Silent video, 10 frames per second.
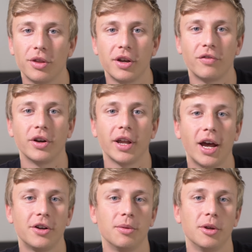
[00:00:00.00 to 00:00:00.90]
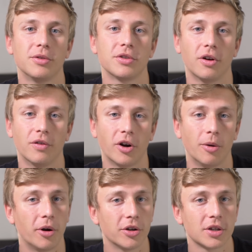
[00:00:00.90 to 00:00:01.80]
all the different attributes of
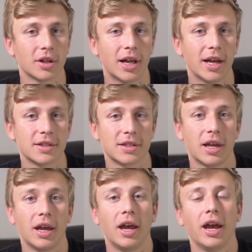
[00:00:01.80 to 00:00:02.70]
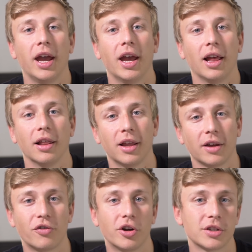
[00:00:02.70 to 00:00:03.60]
our person class.
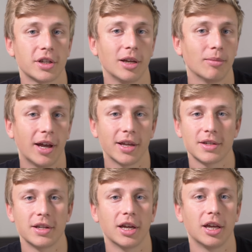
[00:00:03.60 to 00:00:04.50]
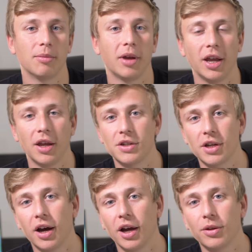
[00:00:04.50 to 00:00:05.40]
Like first name, last name,
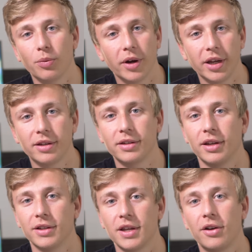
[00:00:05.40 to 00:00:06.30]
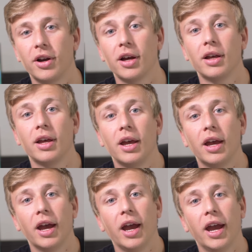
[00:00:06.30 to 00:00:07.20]
age, height, weight, etc.
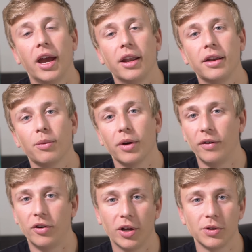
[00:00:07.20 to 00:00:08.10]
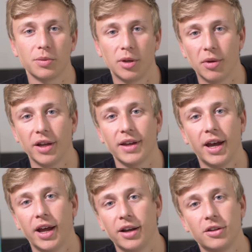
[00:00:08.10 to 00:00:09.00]
And whatever else we
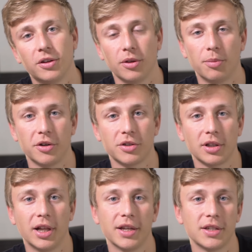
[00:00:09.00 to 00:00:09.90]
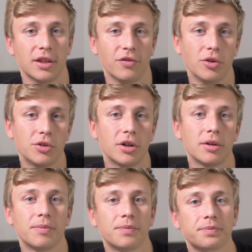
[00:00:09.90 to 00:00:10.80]
might add to the person class in the
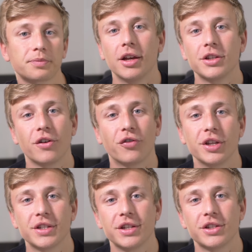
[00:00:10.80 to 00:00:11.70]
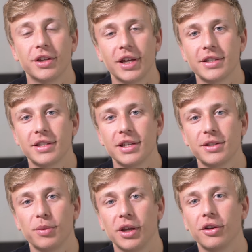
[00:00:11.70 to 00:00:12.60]
future. So for instance, to test
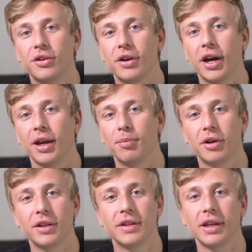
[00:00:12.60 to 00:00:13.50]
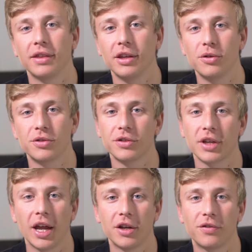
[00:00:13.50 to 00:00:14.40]
this, we could try printing the
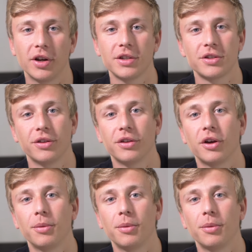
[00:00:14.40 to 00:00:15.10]
user's catchphrase to the